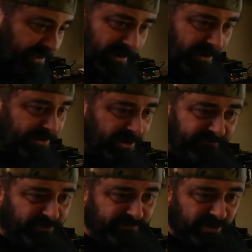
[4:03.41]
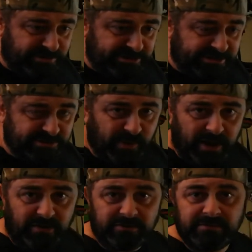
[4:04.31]
I don't know if you've noticed as
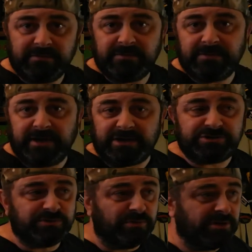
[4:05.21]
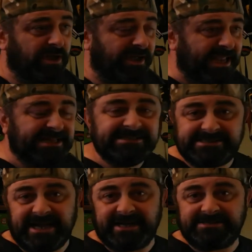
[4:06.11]
well, the actual
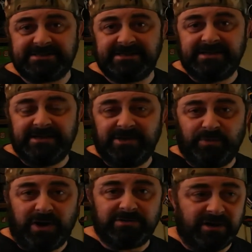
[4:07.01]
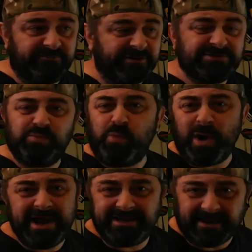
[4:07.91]
insect wildlife is
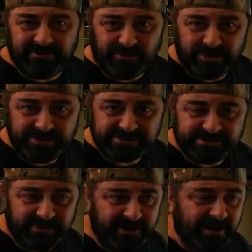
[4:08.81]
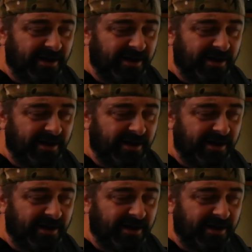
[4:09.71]
way down on what it used to be.